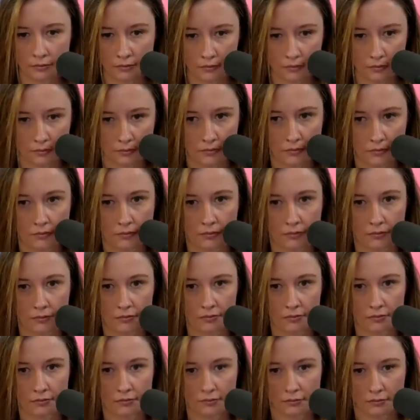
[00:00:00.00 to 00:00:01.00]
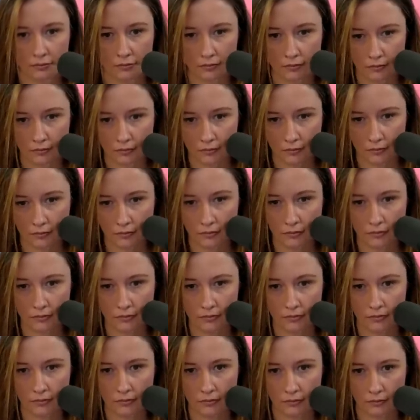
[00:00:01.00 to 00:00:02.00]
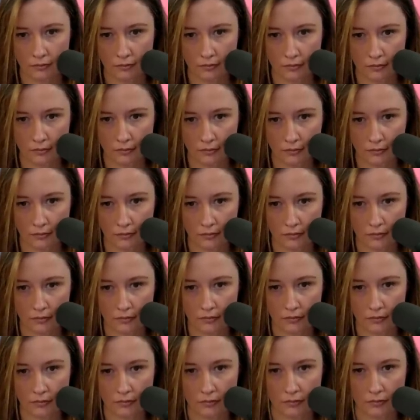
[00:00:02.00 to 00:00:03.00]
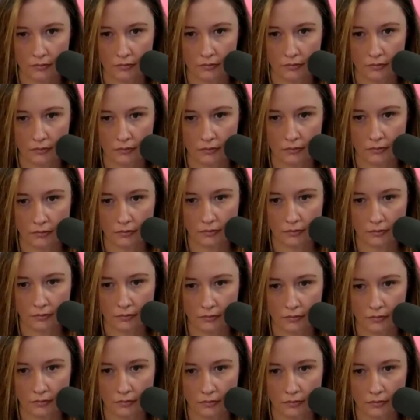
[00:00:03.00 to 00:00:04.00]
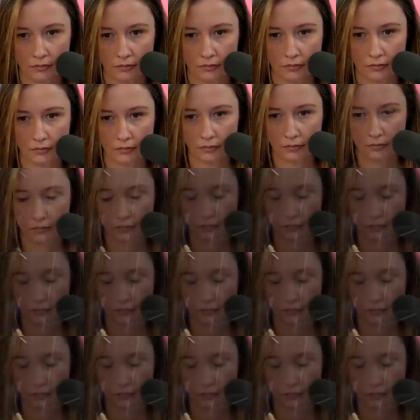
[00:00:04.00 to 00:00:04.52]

(not speaking)